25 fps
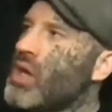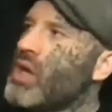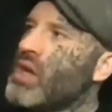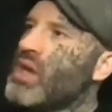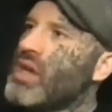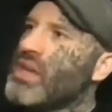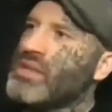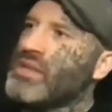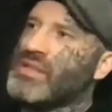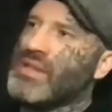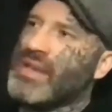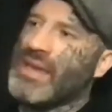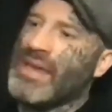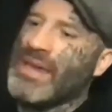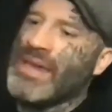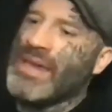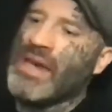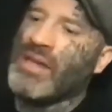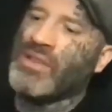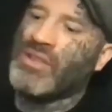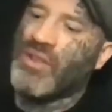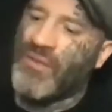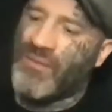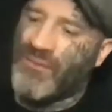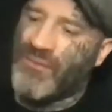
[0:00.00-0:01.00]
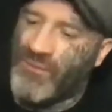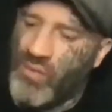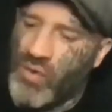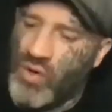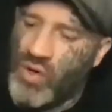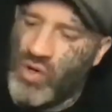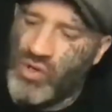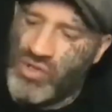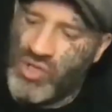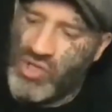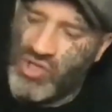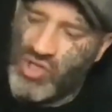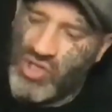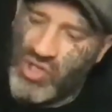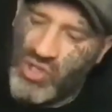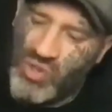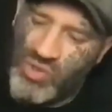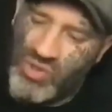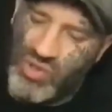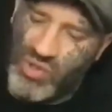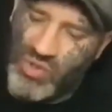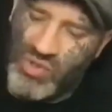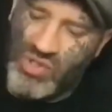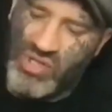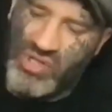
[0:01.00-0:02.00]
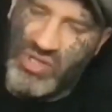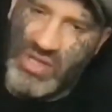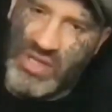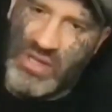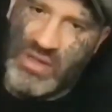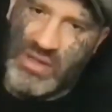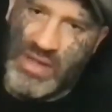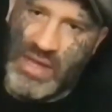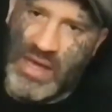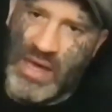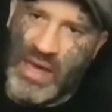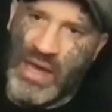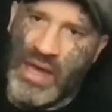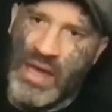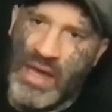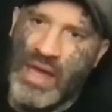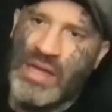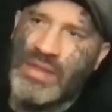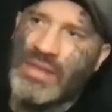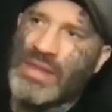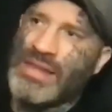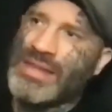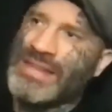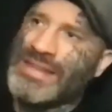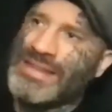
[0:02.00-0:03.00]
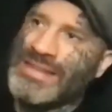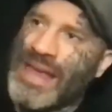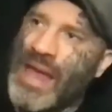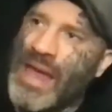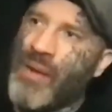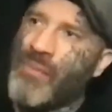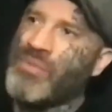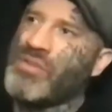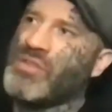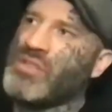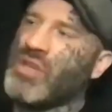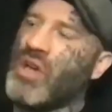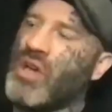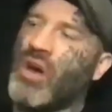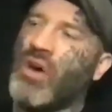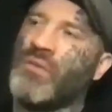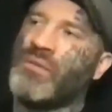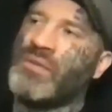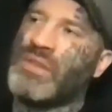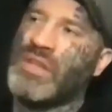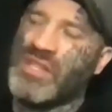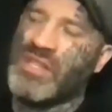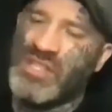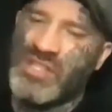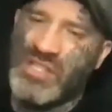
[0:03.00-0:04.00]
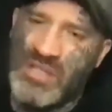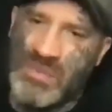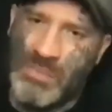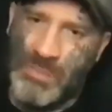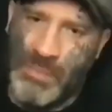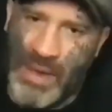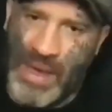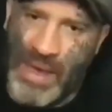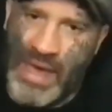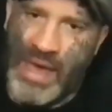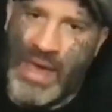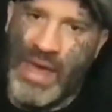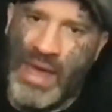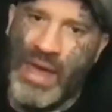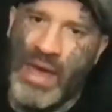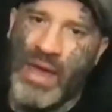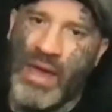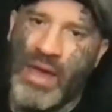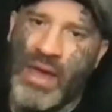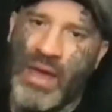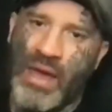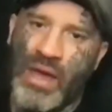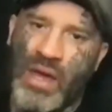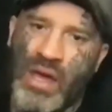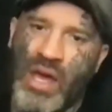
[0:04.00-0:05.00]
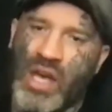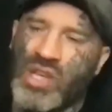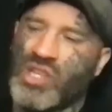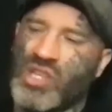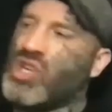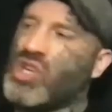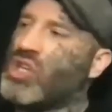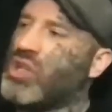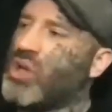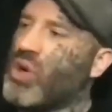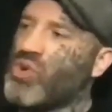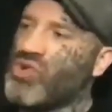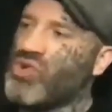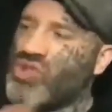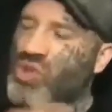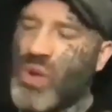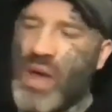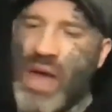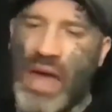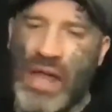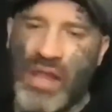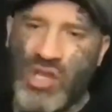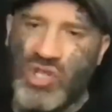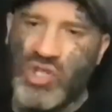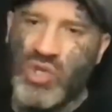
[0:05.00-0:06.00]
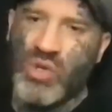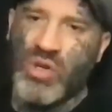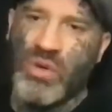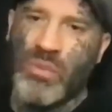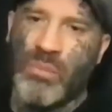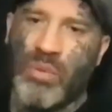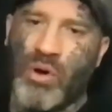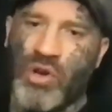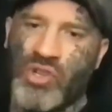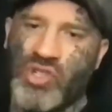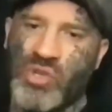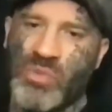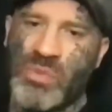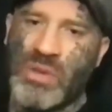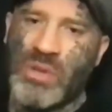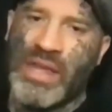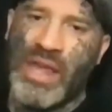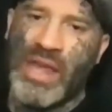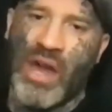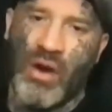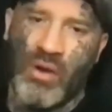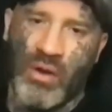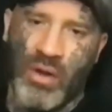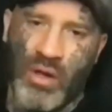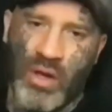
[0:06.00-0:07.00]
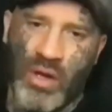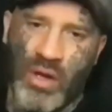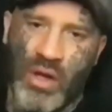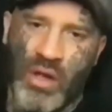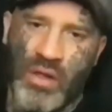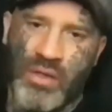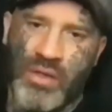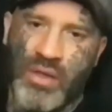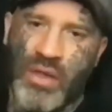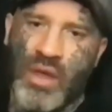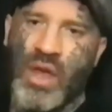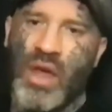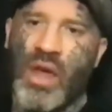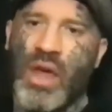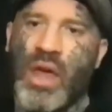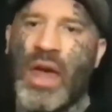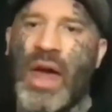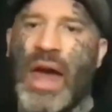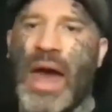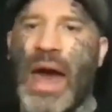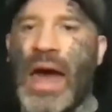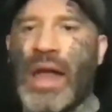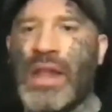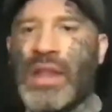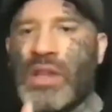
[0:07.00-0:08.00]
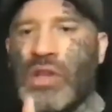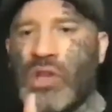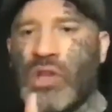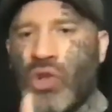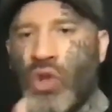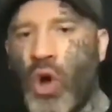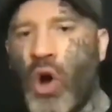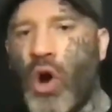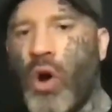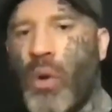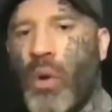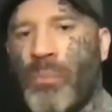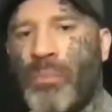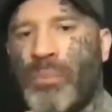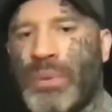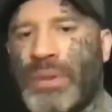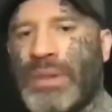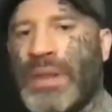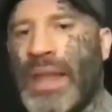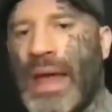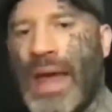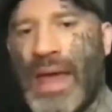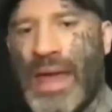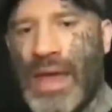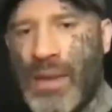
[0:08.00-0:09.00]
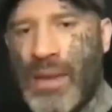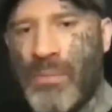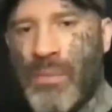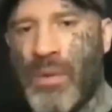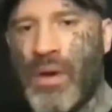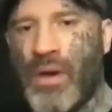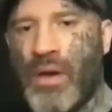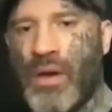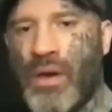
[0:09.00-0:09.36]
Is that he had the fortitude to sit there in the depths of despair, as close to hell as you can possibly get on earth, and not blame